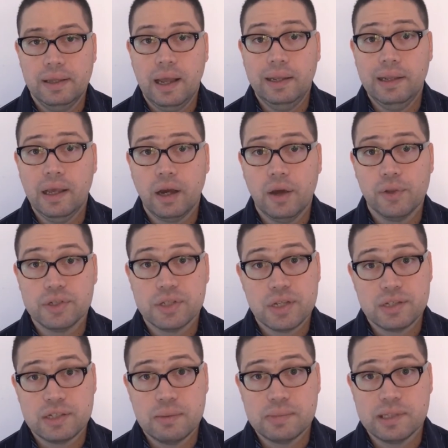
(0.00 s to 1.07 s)
and unlike other
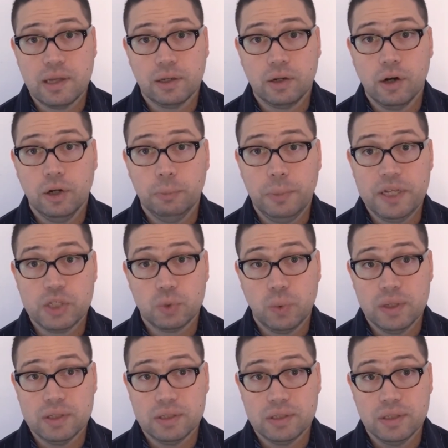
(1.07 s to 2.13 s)
systems like
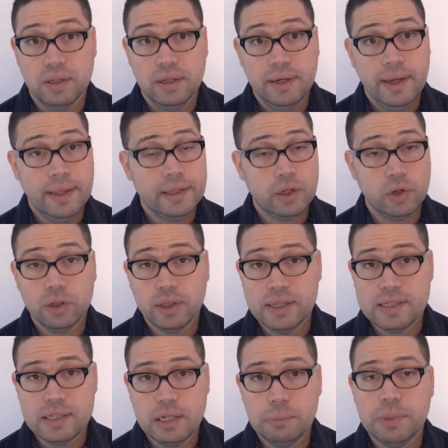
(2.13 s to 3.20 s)
card-based ones, it
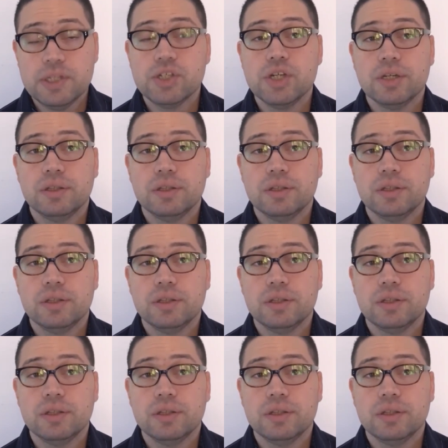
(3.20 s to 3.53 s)
cannot easily be